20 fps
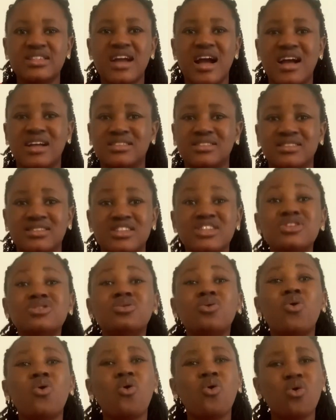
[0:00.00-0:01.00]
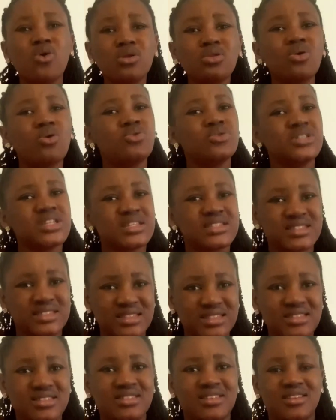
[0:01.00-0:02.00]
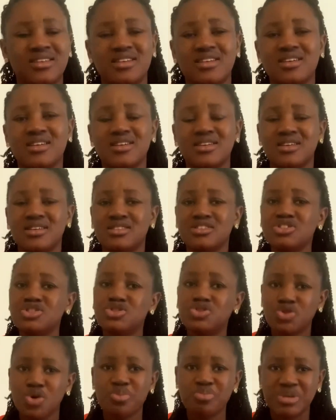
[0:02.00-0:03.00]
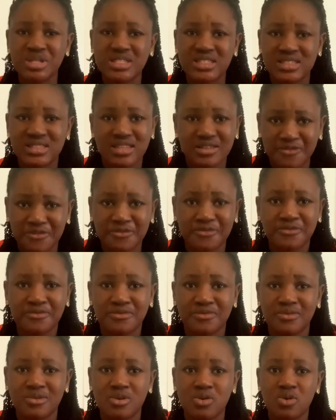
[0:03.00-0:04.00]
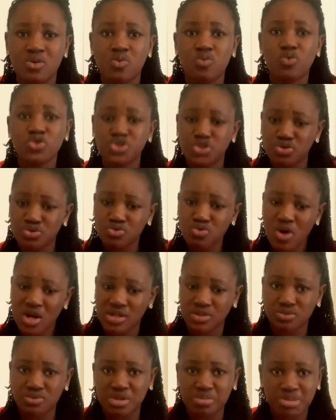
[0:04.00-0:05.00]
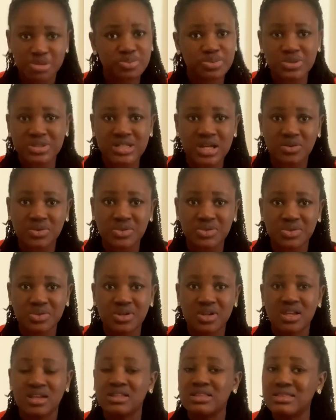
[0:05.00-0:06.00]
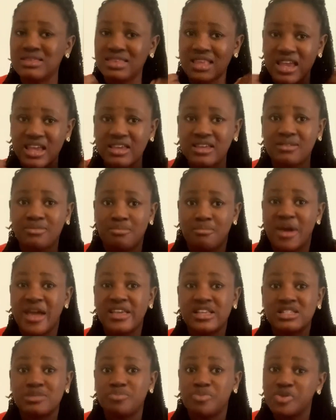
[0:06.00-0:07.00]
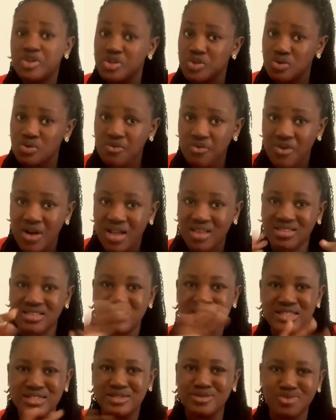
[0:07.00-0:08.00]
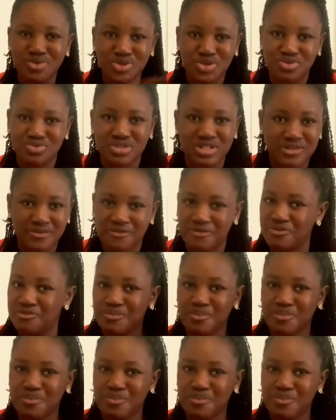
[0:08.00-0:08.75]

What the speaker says: And in all honesty, the job itself, what you go and do in people's house, like my experience so far, is not stressful.